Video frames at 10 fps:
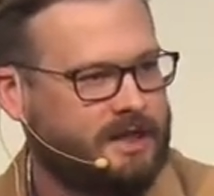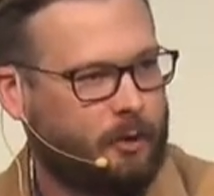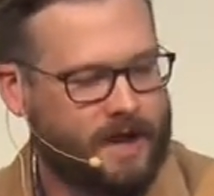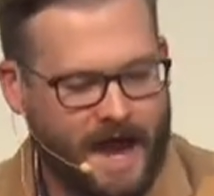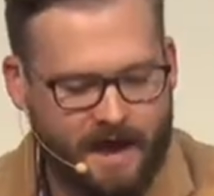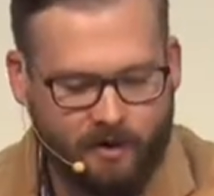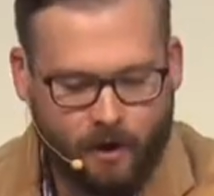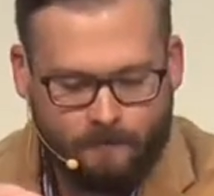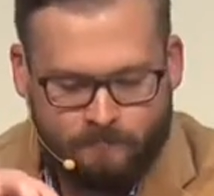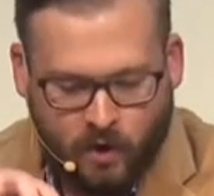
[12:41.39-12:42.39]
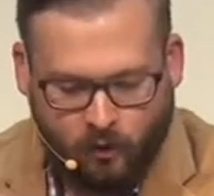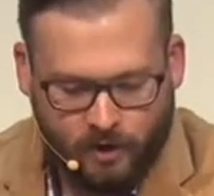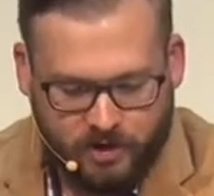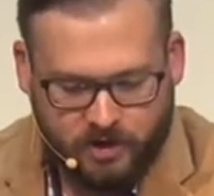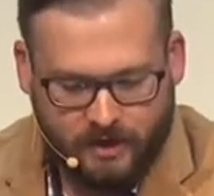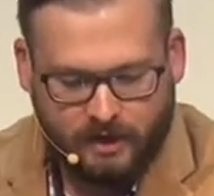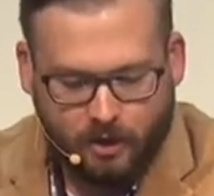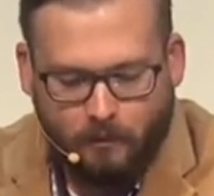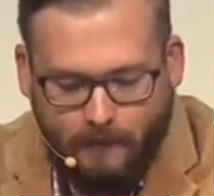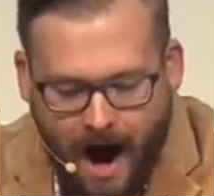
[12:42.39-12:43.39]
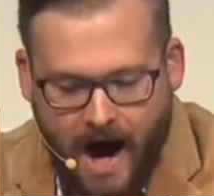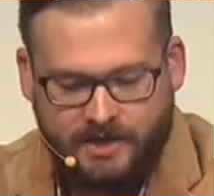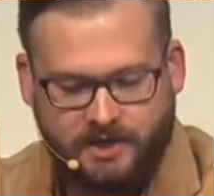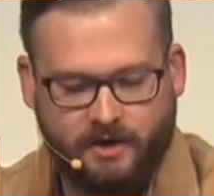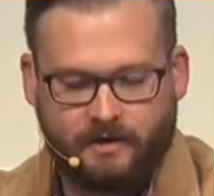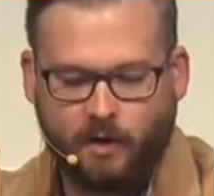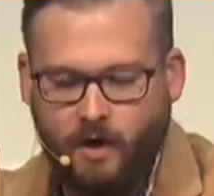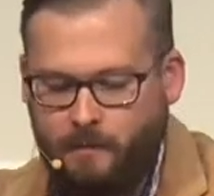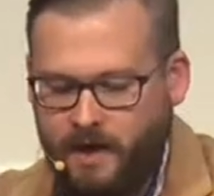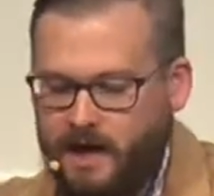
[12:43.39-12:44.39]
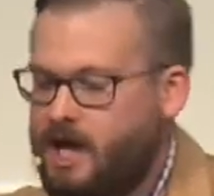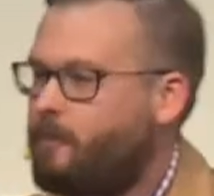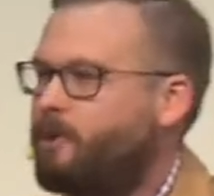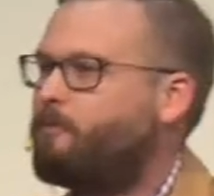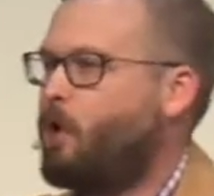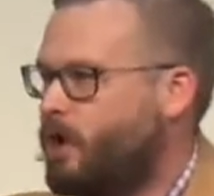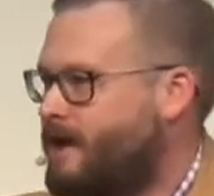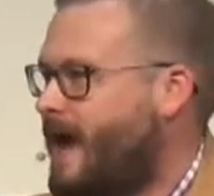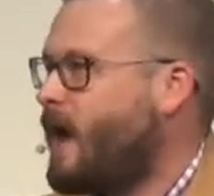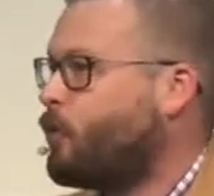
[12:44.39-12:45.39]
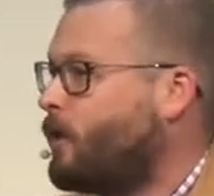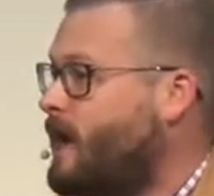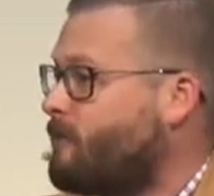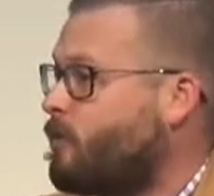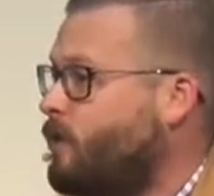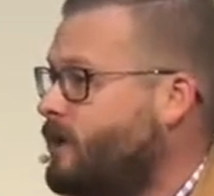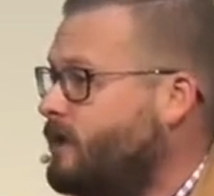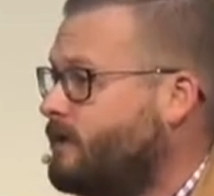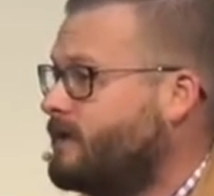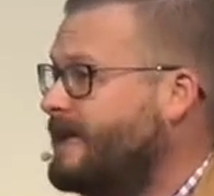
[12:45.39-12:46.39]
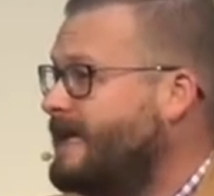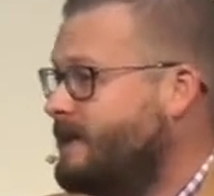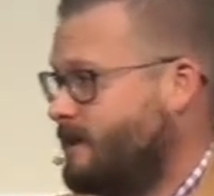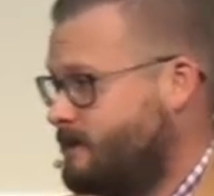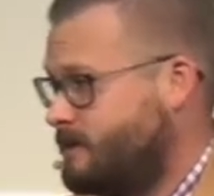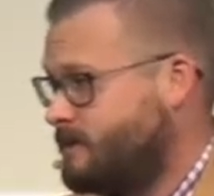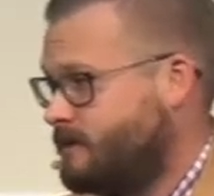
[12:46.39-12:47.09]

We have our Christian little box here that we pick up and put down whenever we need it,